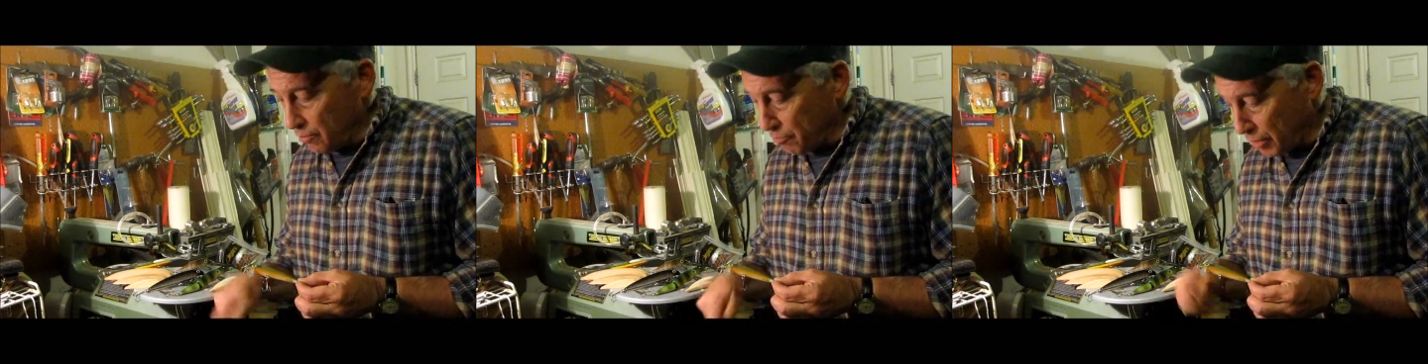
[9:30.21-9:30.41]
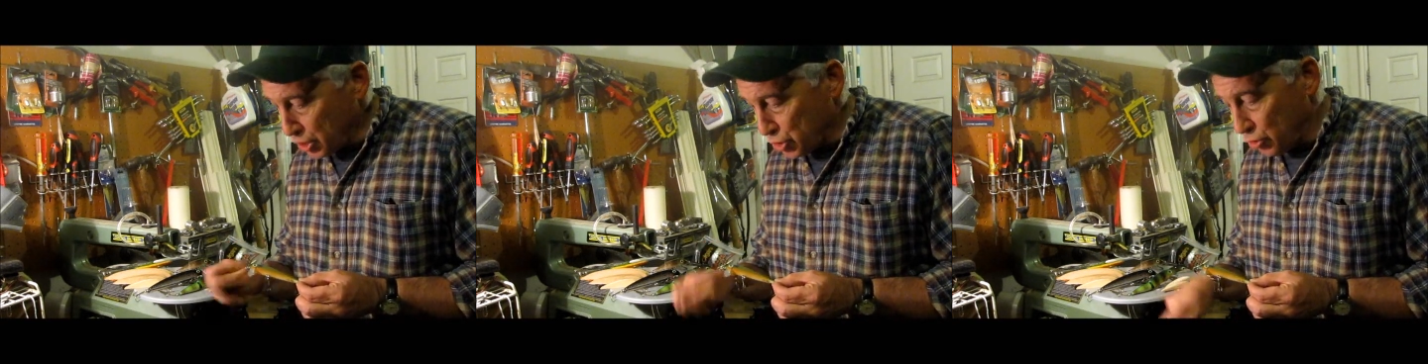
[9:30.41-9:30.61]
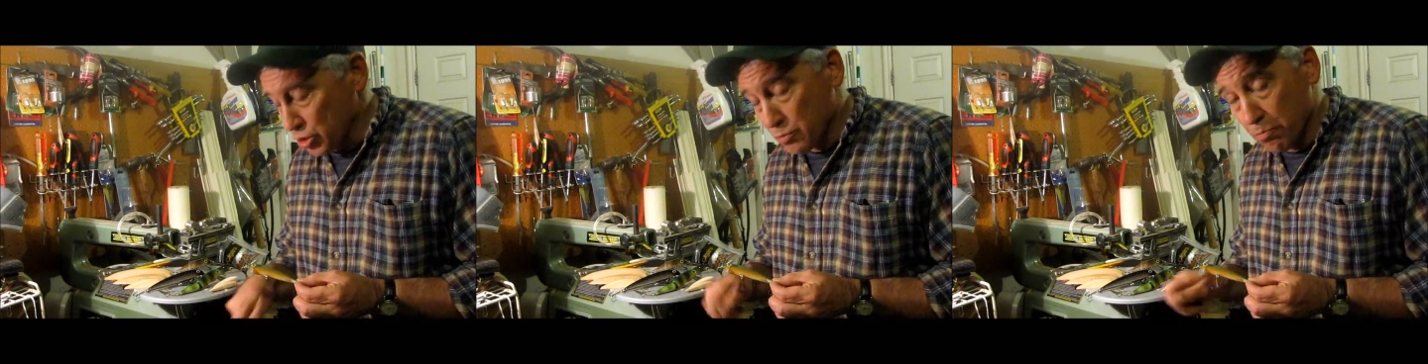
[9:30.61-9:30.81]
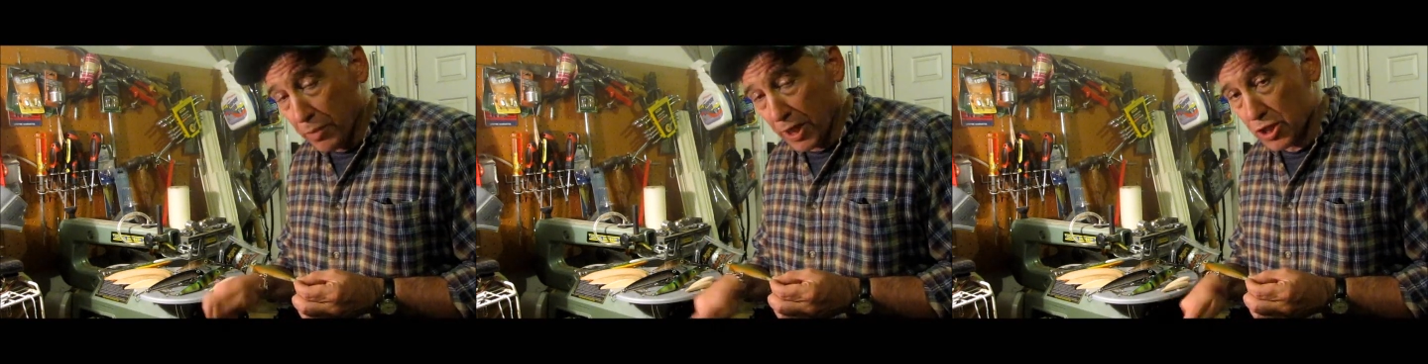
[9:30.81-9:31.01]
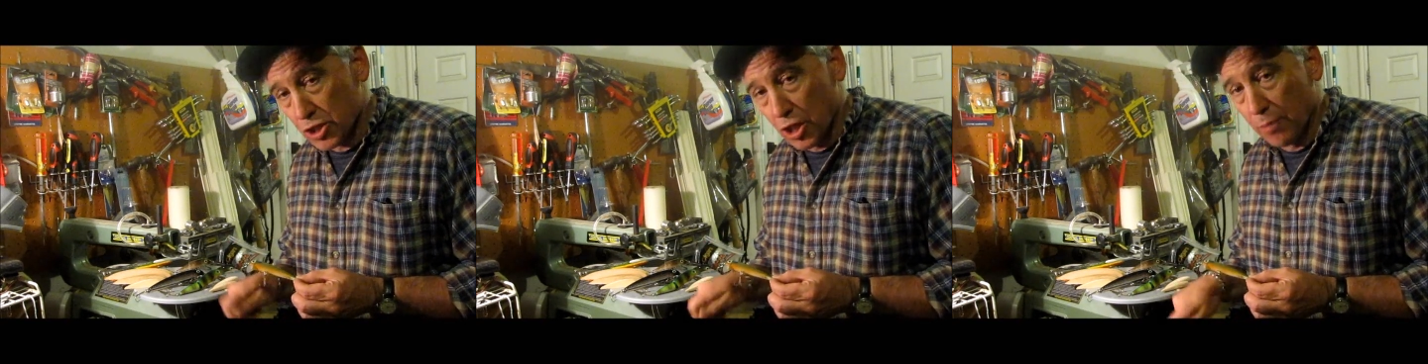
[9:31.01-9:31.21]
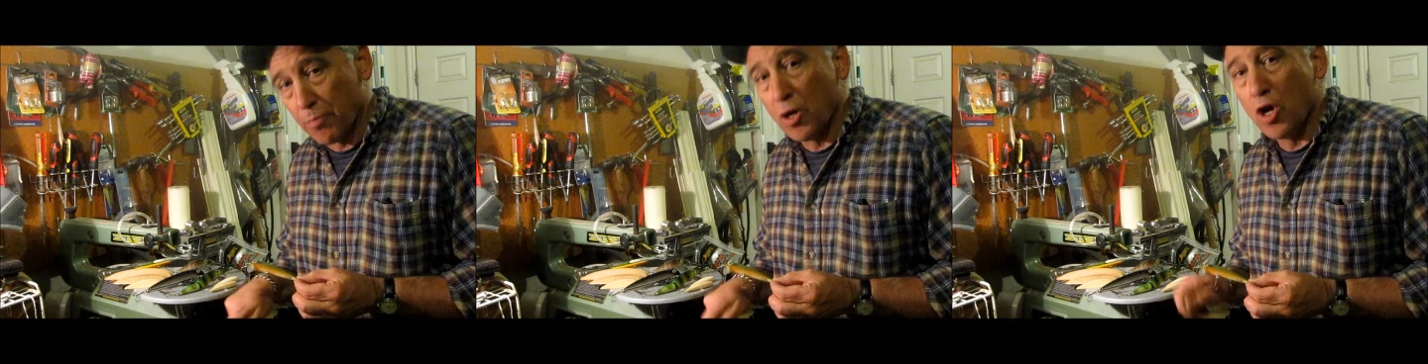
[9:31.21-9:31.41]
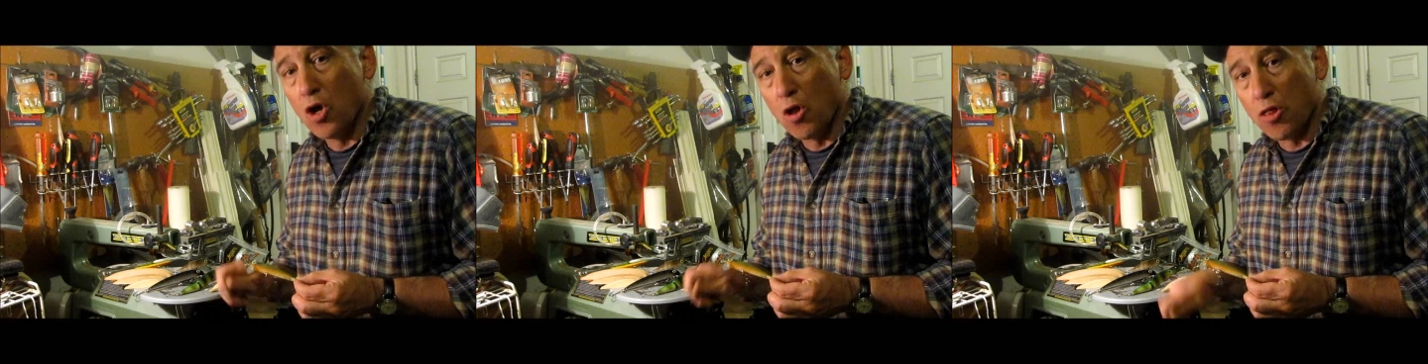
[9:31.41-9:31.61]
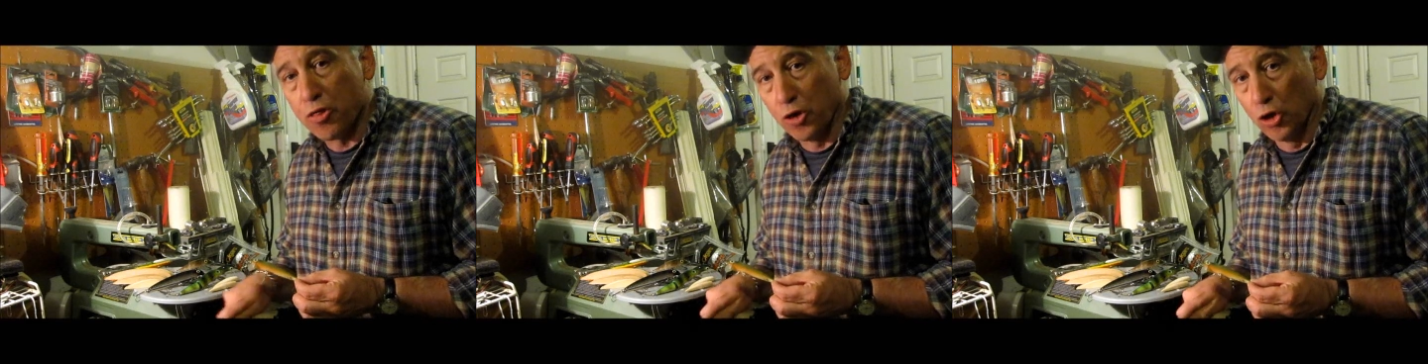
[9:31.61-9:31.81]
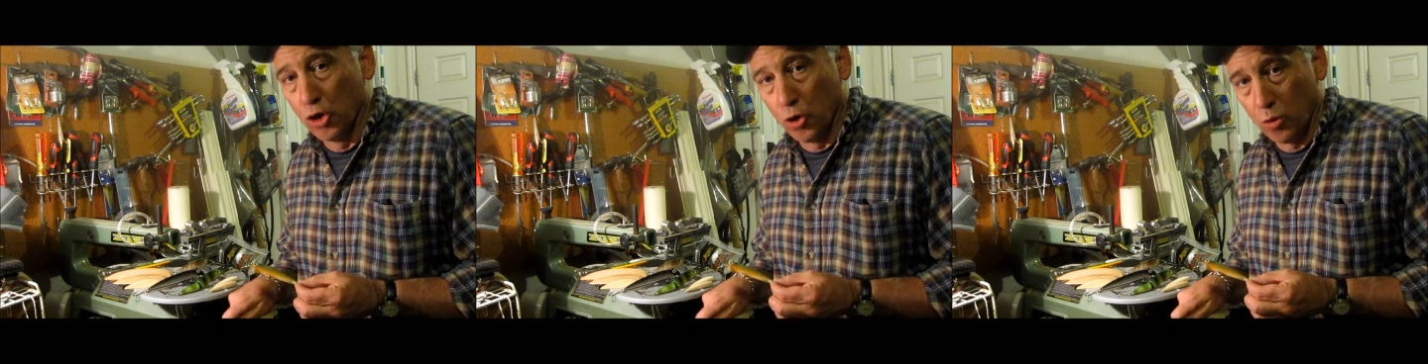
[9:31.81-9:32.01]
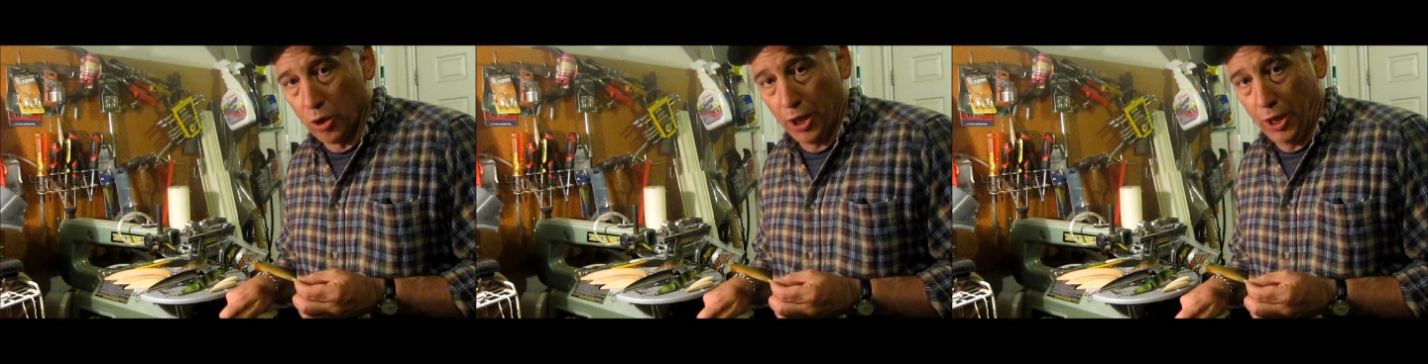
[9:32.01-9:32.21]
make sure it's mixed up
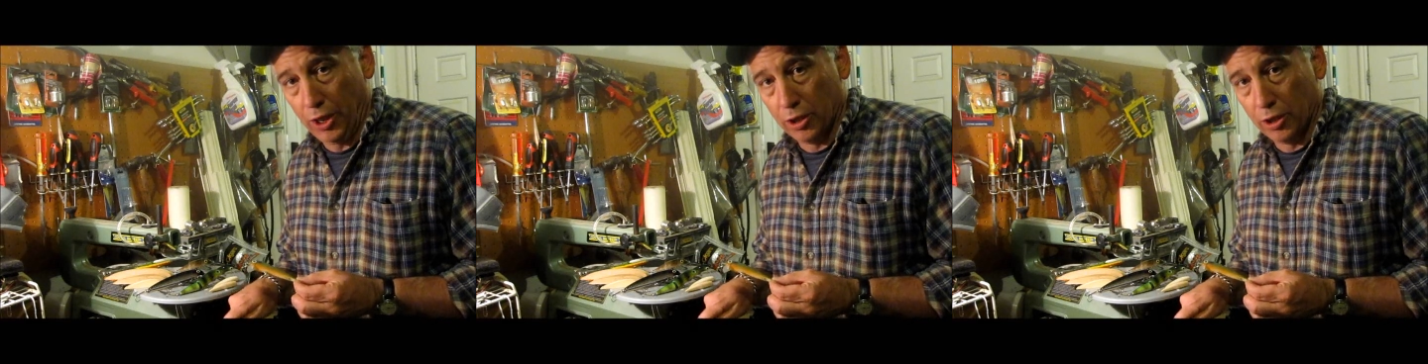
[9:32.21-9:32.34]
thoroughly.